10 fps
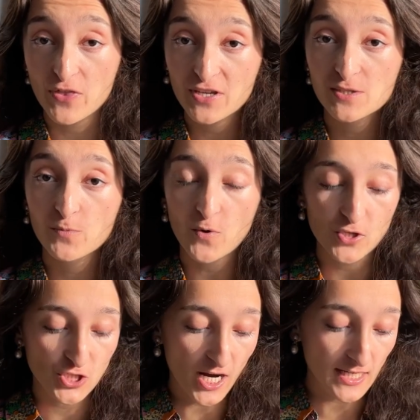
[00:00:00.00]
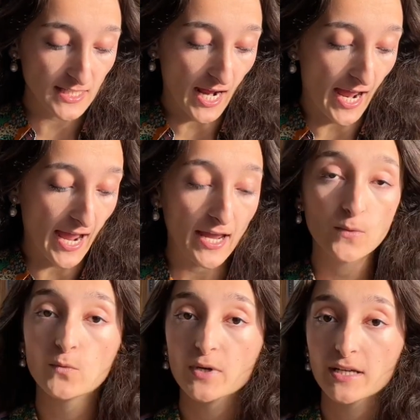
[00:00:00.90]
this project, I
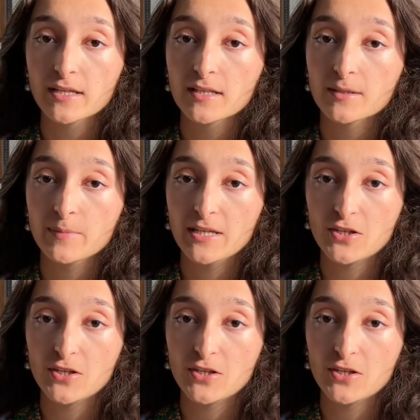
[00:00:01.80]
will be